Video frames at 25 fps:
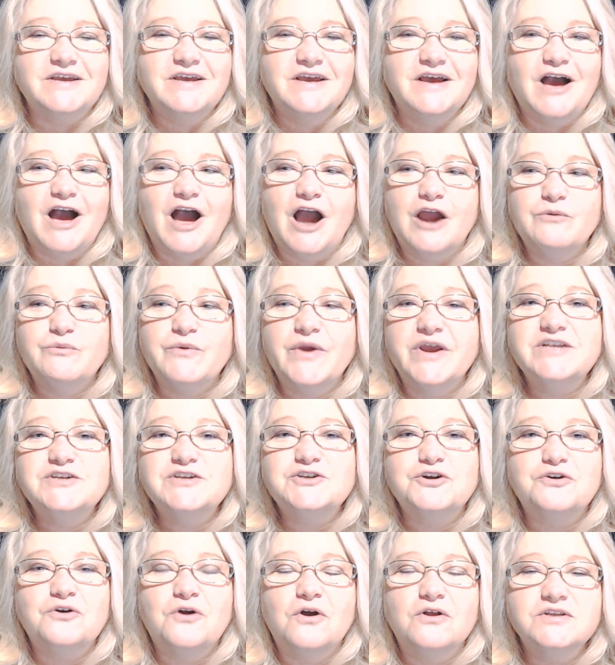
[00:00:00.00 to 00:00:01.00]
I rant to
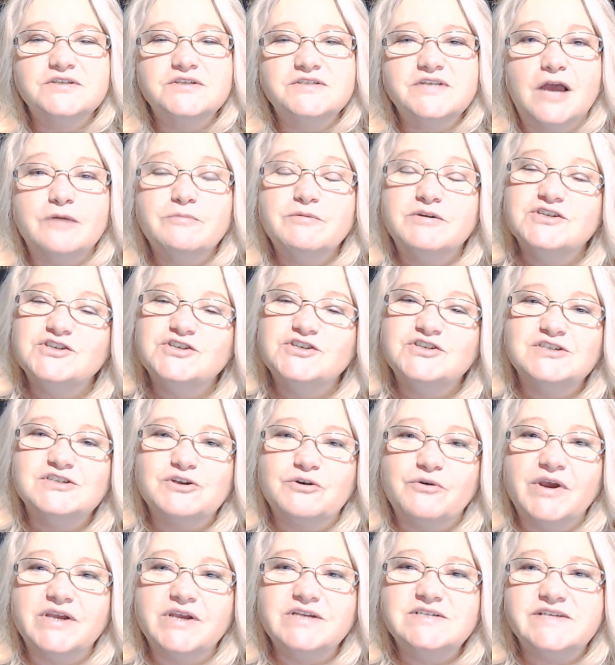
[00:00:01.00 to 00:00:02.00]
her all the time because she's a
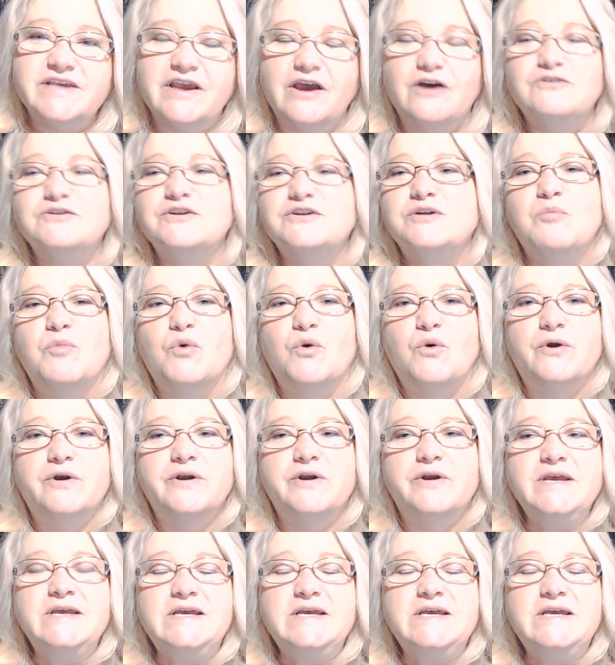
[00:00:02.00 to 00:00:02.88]
great sounding board